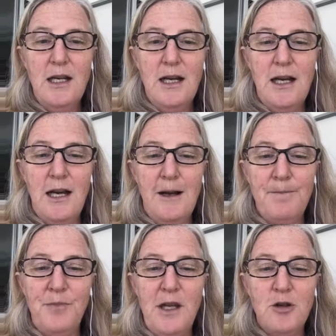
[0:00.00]

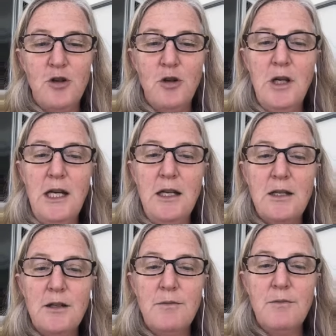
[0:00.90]
that should
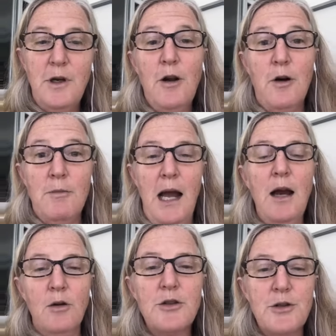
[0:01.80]
eat, a
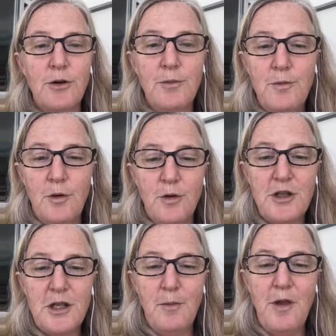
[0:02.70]
mouse or
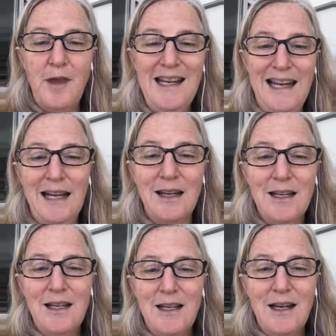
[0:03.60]
something
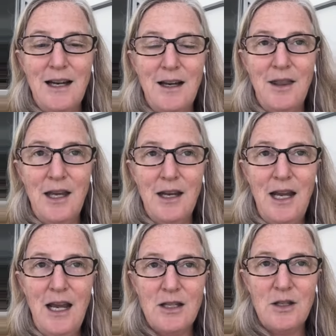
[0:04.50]
that
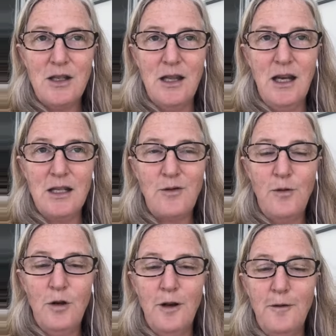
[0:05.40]
is
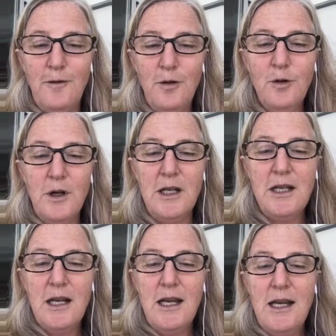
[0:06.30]
full of fluid
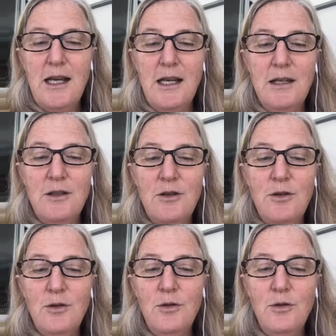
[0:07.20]

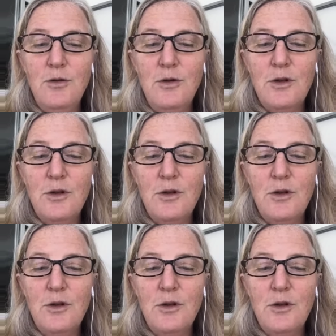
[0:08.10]
into